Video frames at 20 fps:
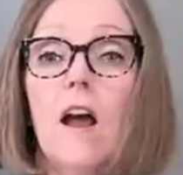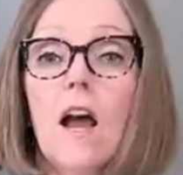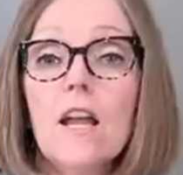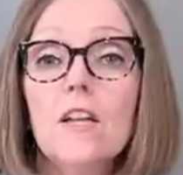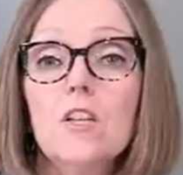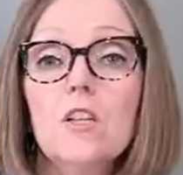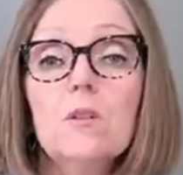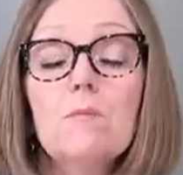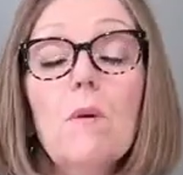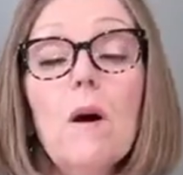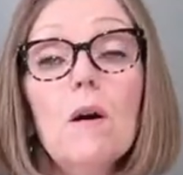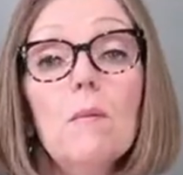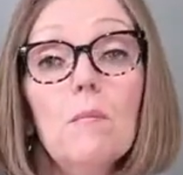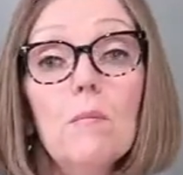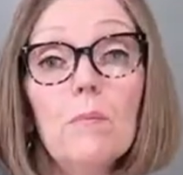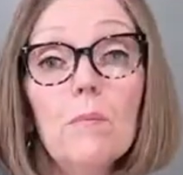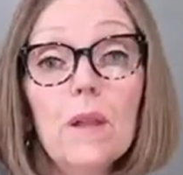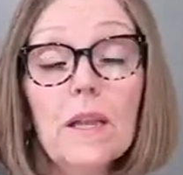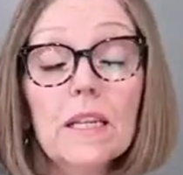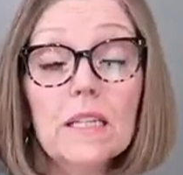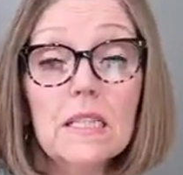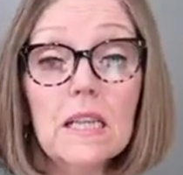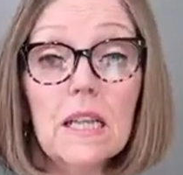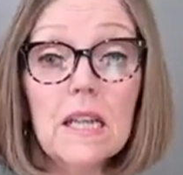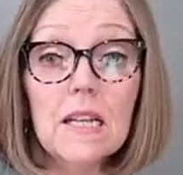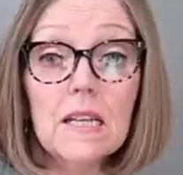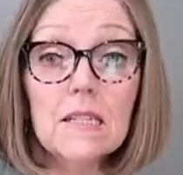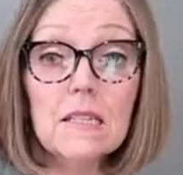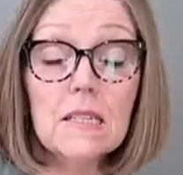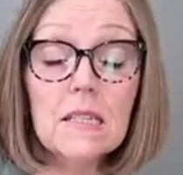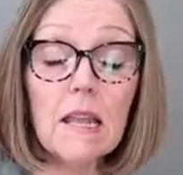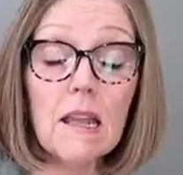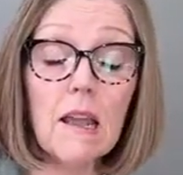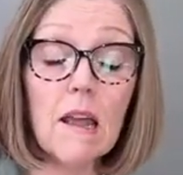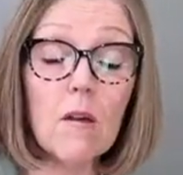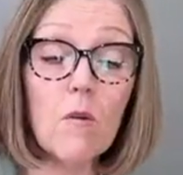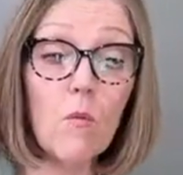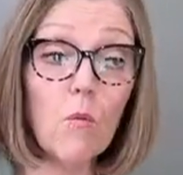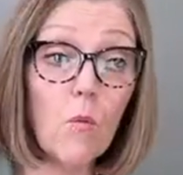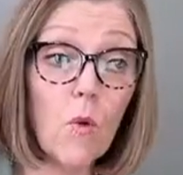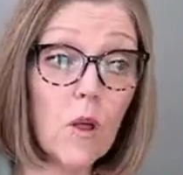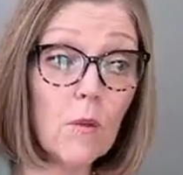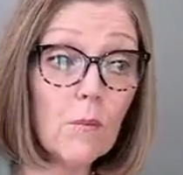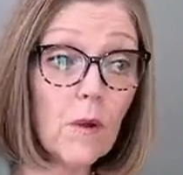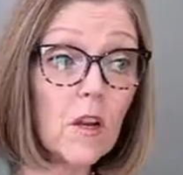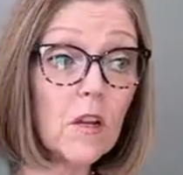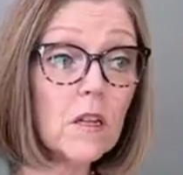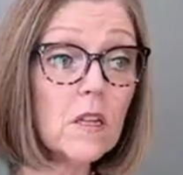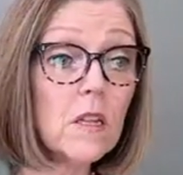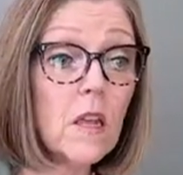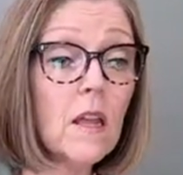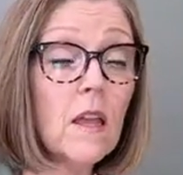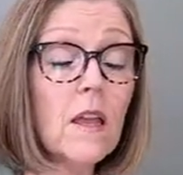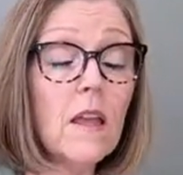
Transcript: I just bought plantains at Walmart,